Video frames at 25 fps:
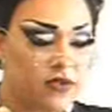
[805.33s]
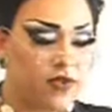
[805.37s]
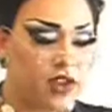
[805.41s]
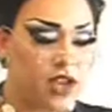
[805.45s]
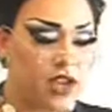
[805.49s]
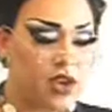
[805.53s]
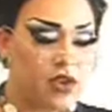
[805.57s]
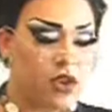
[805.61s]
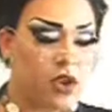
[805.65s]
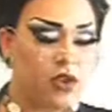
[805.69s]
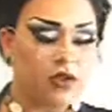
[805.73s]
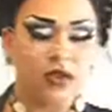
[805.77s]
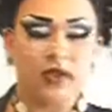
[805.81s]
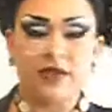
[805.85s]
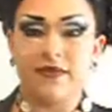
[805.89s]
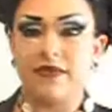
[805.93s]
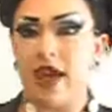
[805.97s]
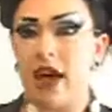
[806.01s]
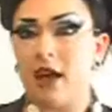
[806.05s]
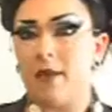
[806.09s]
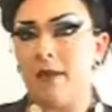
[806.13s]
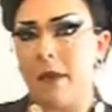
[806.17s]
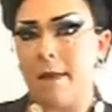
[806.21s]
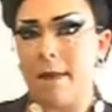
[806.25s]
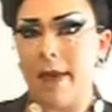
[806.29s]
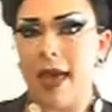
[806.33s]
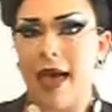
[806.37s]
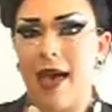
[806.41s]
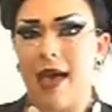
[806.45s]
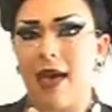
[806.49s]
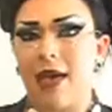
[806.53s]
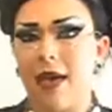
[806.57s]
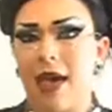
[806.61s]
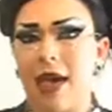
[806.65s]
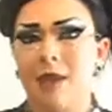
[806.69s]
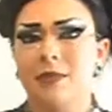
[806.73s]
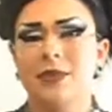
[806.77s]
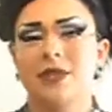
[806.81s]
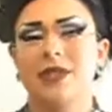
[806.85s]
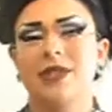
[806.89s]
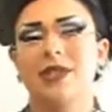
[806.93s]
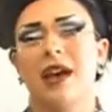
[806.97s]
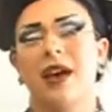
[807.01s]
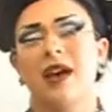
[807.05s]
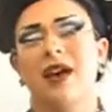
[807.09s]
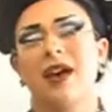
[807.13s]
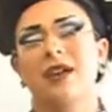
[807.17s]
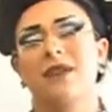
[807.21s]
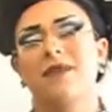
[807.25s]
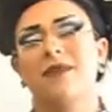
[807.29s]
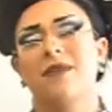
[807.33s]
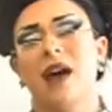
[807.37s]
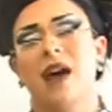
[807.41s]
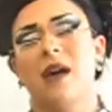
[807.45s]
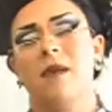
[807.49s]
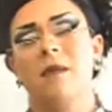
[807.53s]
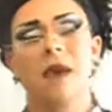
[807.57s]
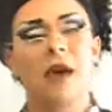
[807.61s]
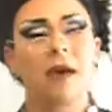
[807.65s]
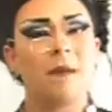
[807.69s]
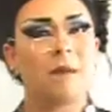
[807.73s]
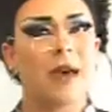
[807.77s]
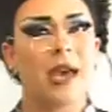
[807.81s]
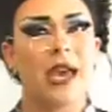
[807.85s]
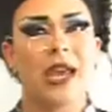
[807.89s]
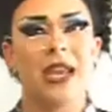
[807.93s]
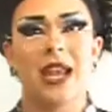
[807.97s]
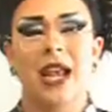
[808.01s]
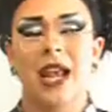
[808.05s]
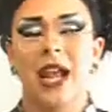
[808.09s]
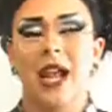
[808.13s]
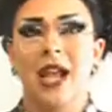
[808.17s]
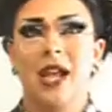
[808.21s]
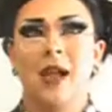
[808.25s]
video goes, Velma Bell, I'm sorry, Velma, but